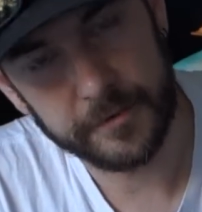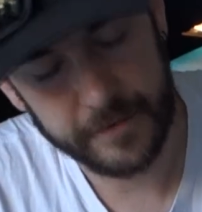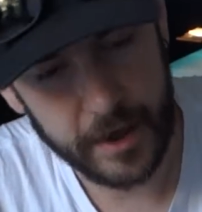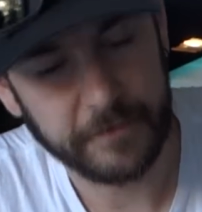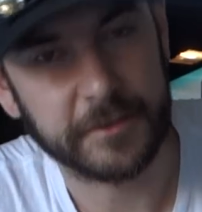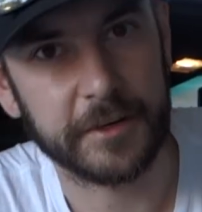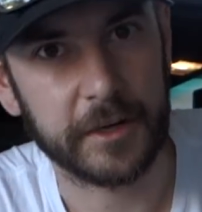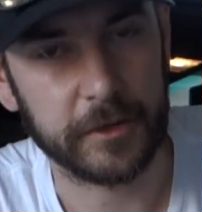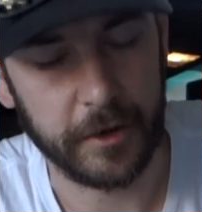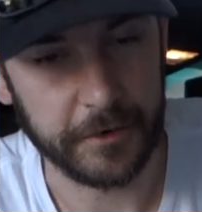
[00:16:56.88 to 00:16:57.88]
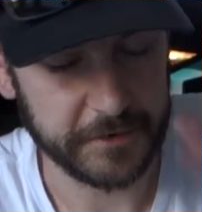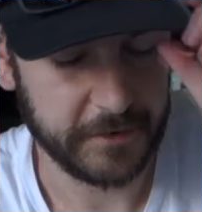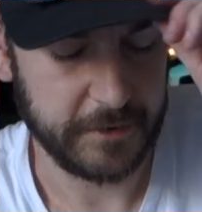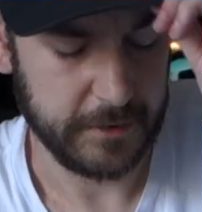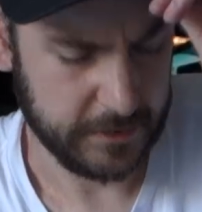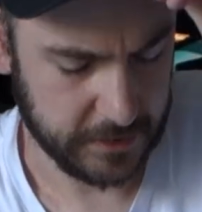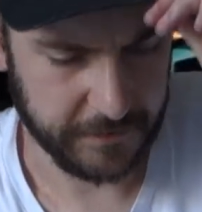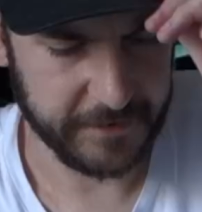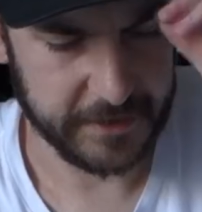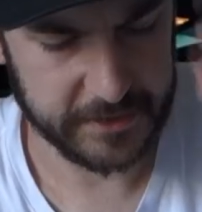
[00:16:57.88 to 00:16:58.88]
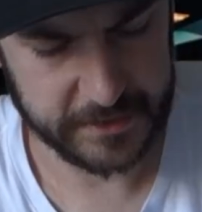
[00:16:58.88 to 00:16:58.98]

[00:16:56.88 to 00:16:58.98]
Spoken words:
the valve is going to close. So if there's